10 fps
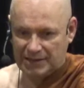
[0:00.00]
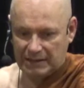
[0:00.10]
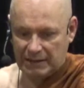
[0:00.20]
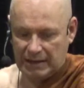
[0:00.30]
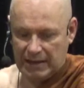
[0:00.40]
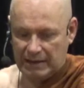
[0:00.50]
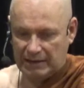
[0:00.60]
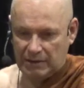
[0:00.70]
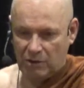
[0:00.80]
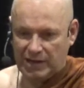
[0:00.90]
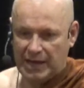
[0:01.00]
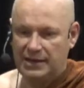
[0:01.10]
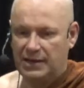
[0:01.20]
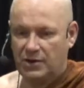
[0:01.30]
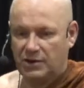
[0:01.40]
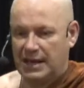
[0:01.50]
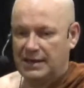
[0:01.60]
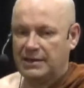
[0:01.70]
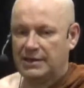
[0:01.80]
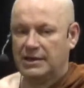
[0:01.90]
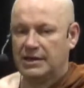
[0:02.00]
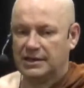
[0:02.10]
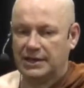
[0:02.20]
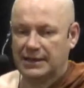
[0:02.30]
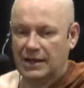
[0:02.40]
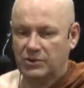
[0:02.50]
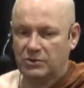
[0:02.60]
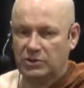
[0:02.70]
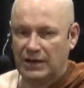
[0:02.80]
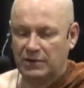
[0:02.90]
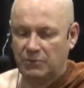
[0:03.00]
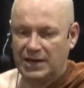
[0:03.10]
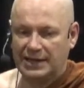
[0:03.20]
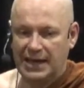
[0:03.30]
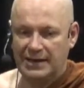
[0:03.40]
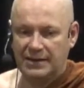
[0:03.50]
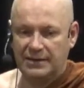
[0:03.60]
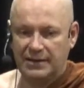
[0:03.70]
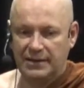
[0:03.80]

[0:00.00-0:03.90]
And and, and okay, okay, okay. Now you, I've done what I can.